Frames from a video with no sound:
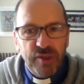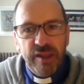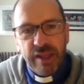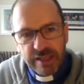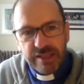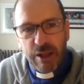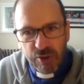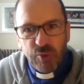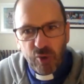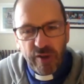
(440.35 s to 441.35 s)
and then gets
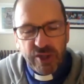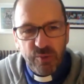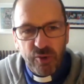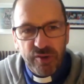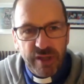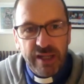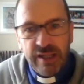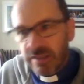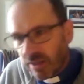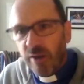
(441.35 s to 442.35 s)
loads more vegetables, and then he
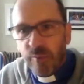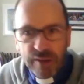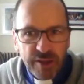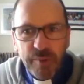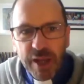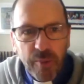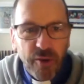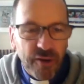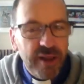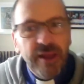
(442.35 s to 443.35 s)
thinks, I'll build a bigger
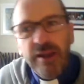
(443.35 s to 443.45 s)
barn.